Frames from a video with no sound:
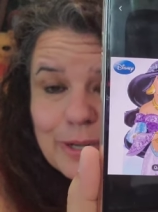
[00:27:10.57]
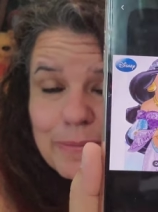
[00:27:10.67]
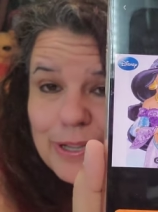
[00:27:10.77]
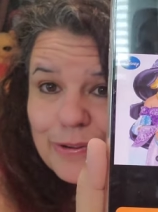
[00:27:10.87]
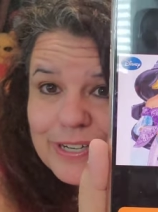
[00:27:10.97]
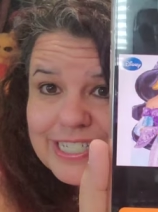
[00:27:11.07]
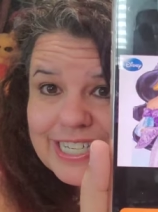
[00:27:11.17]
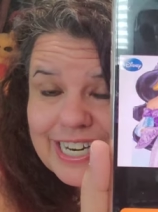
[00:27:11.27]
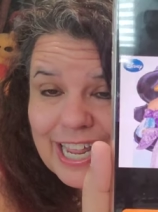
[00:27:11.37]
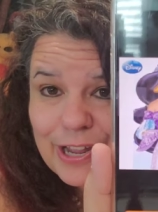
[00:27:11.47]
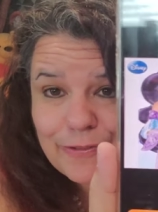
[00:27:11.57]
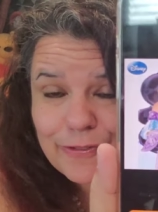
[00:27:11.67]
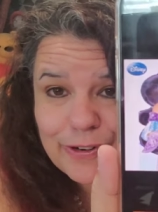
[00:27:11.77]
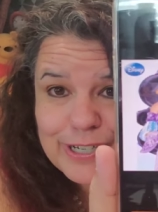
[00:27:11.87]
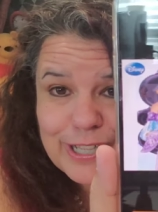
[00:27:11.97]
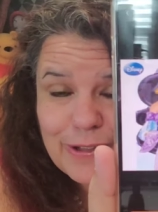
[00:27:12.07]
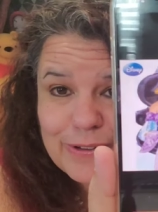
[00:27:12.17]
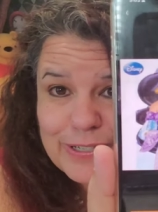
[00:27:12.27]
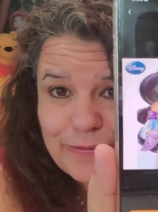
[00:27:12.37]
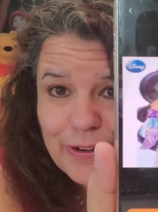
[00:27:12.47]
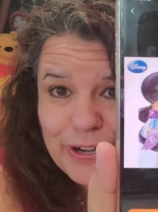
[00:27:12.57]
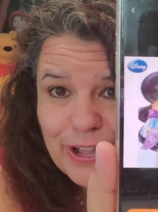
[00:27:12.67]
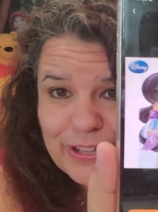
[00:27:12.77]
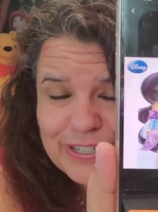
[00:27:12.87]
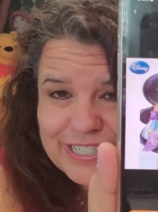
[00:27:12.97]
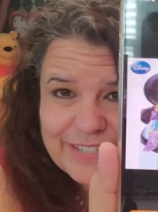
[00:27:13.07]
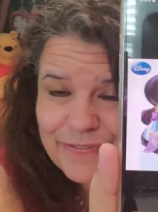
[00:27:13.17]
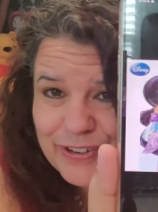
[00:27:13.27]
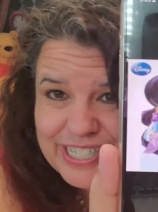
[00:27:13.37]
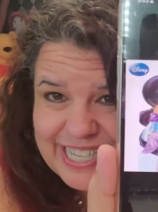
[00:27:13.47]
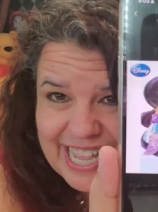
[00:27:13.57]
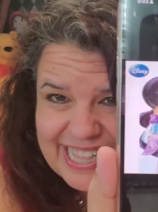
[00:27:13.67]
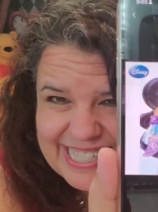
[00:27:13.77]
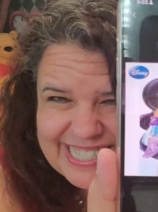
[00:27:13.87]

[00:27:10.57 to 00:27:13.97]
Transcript: can be yours today for as low as $4.04.